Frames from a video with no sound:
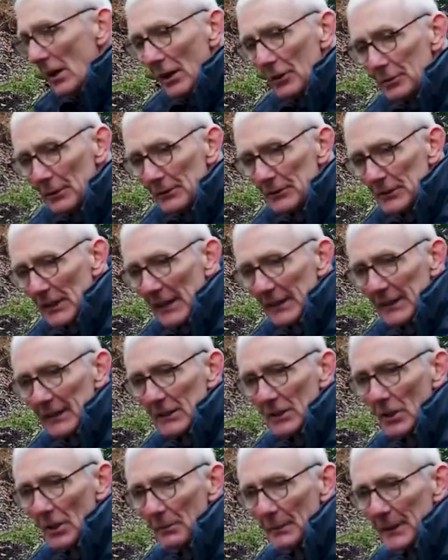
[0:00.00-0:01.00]
As we
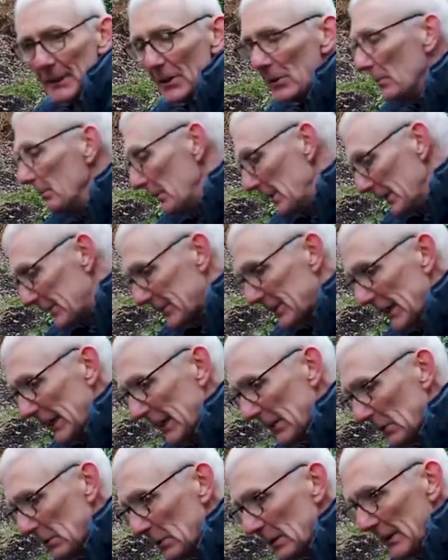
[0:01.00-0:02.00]
started coming up this
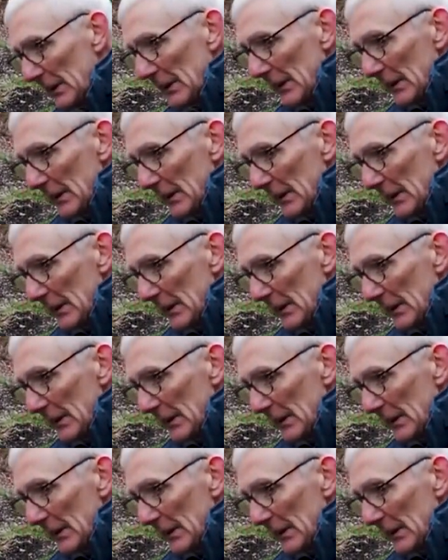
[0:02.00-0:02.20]
hill,